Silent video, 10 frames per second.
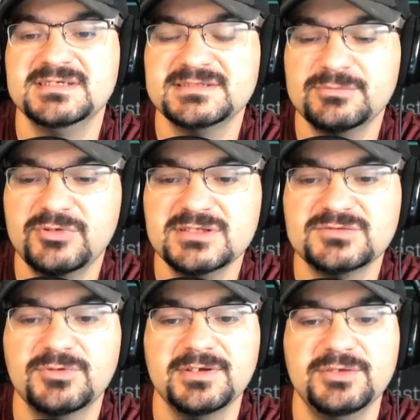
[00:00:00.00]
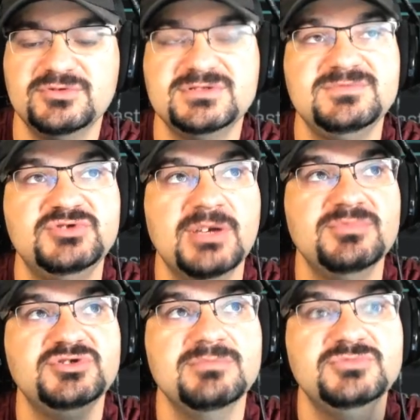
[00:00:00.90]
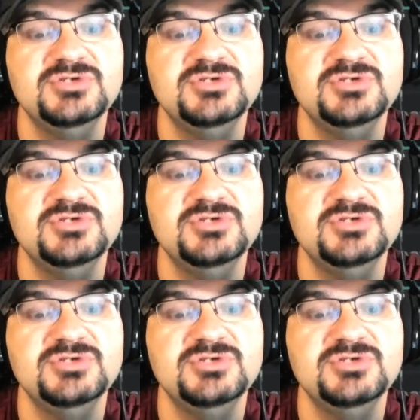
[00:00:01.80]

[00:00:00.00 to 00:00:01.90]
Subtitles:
system ones where you just jump.